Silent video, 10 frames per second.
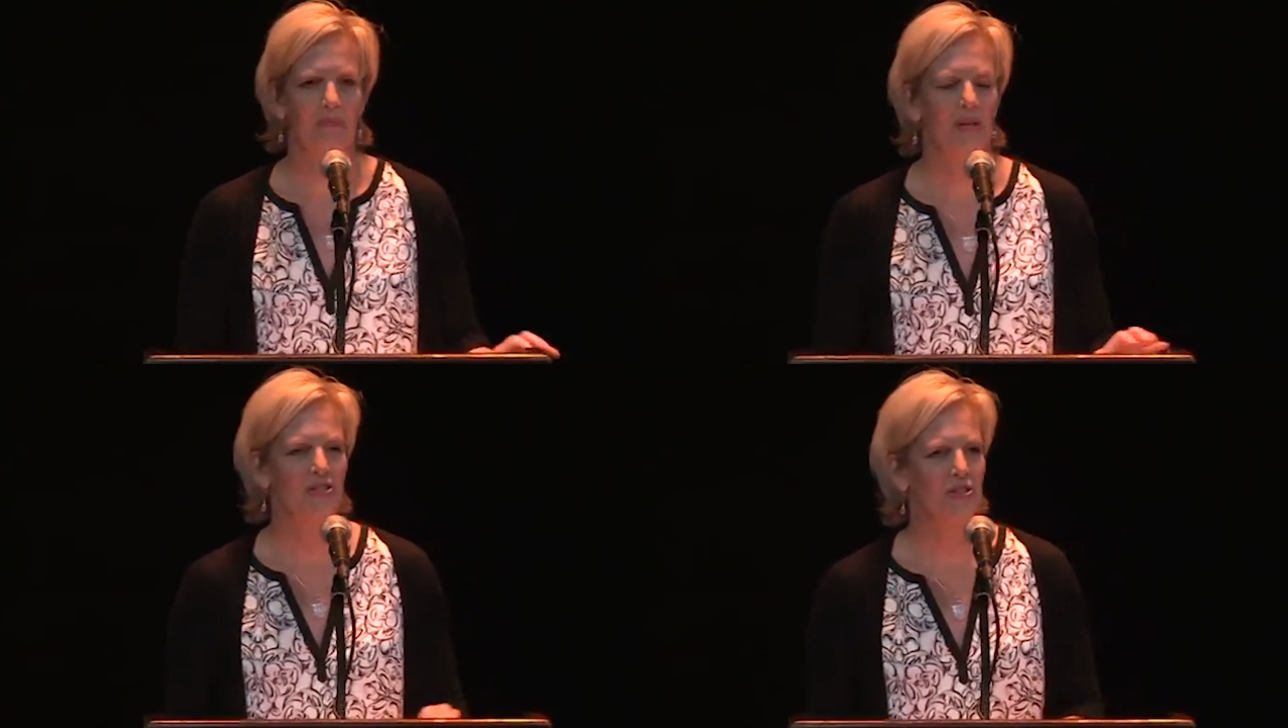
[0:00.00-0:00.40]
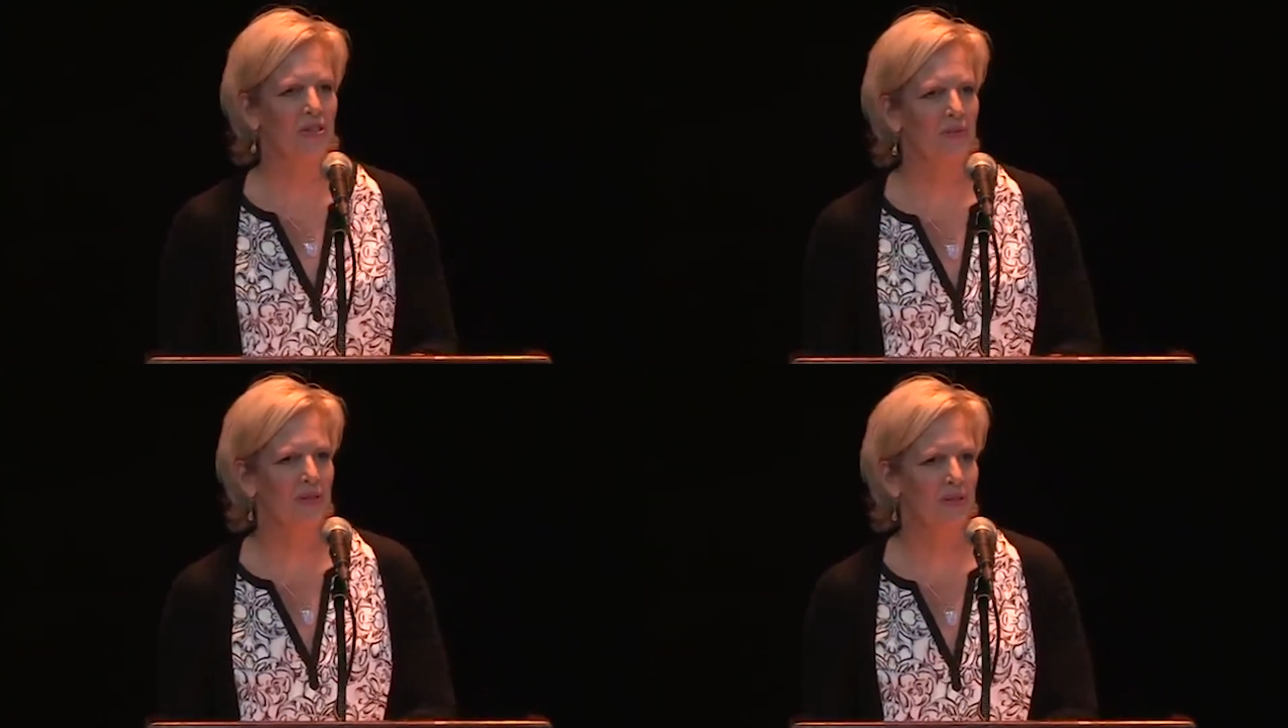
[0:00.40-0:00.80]
My
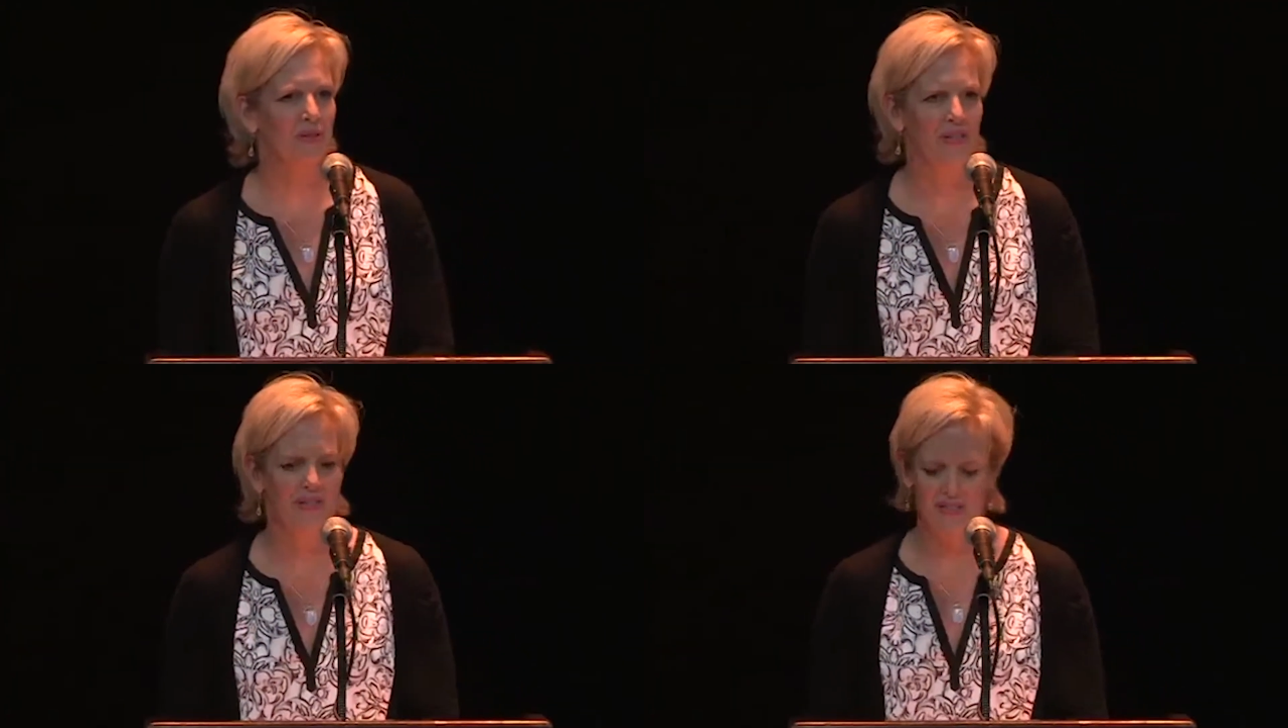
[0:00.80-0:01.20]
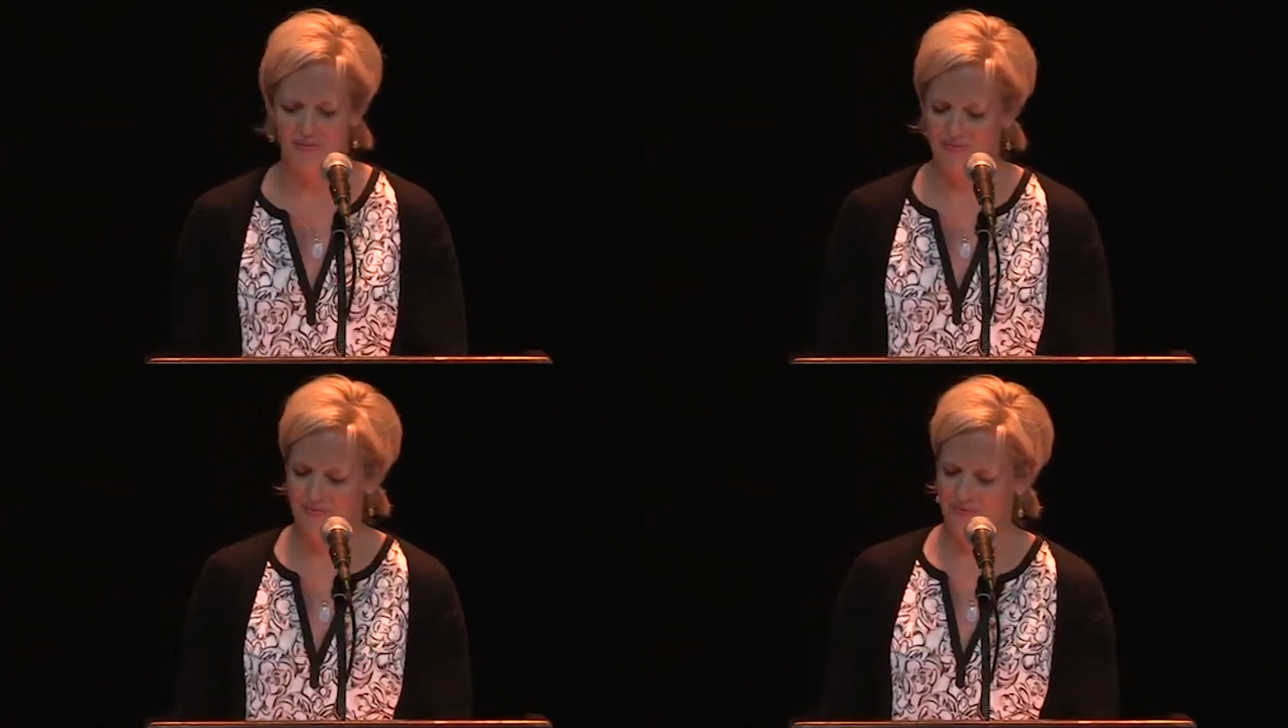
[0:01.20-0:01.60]
journey with Chris
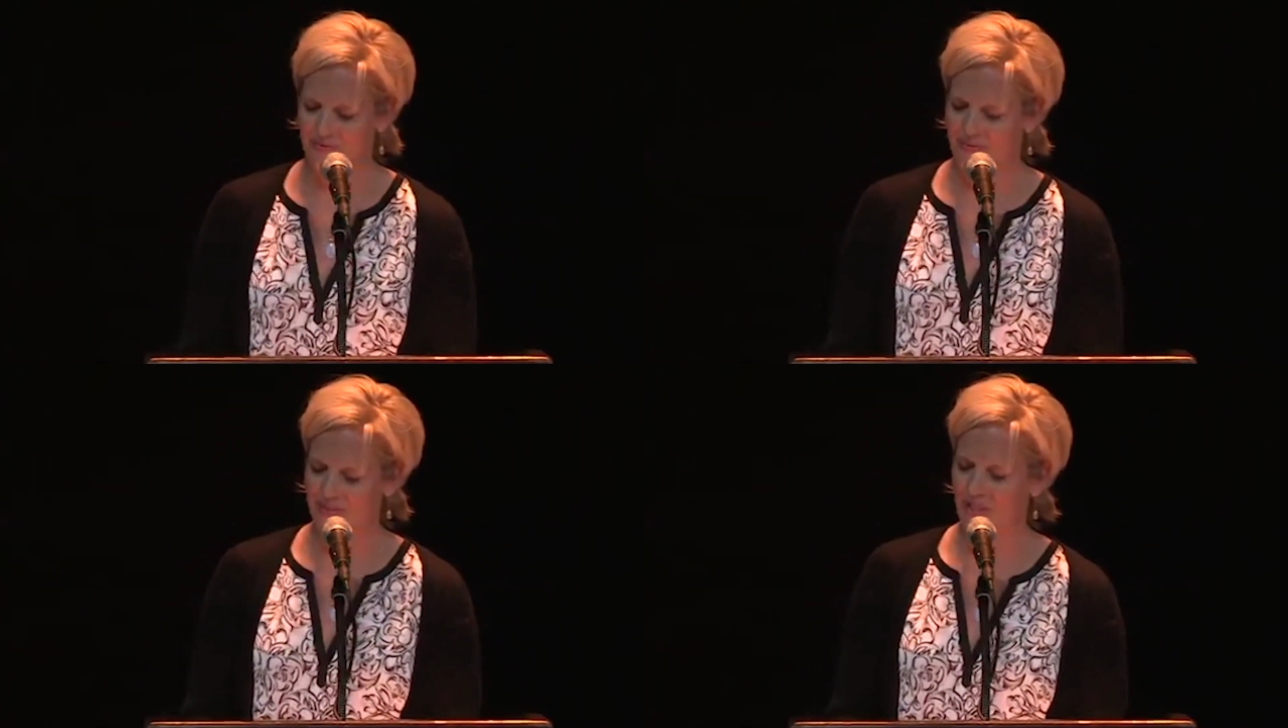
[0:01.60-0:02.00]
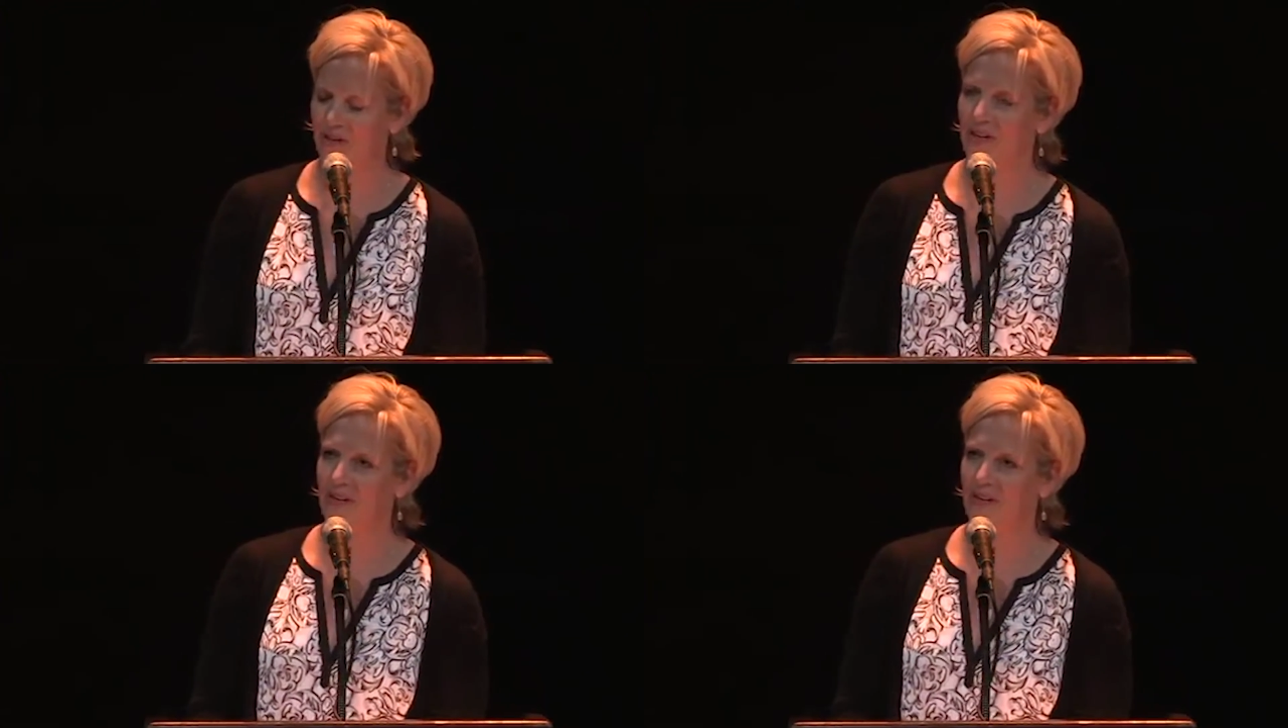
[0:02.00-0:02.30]
started